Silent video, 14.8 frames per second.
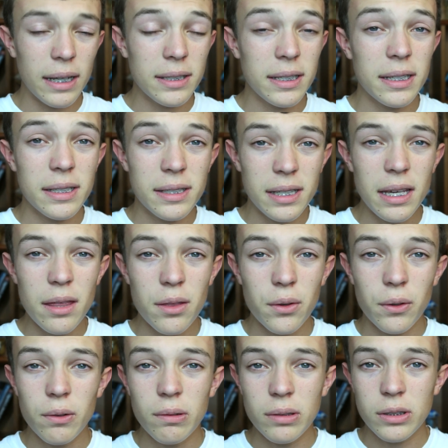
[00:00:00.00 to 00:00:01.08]
I said, it's
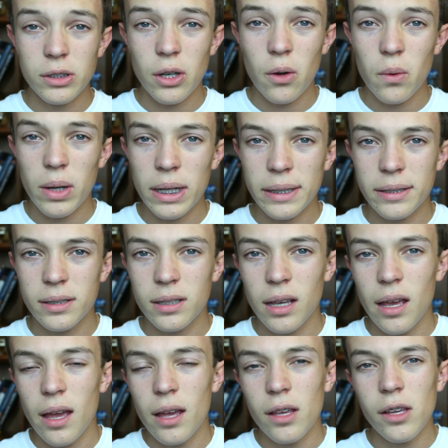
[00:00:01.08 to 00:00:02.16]
see-through, so it's
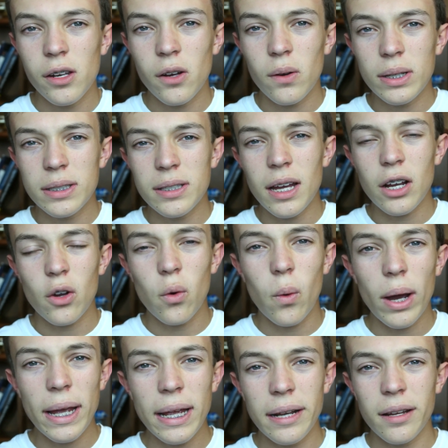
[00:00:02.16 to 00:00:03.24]
not
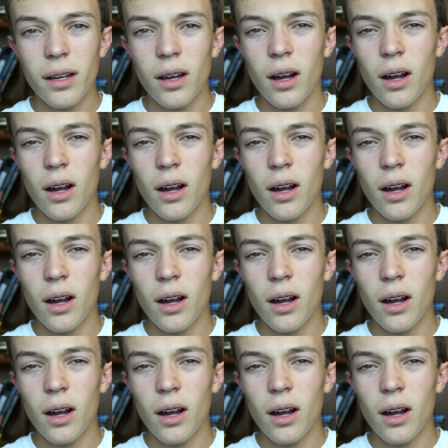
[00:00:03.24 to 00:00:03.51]
quite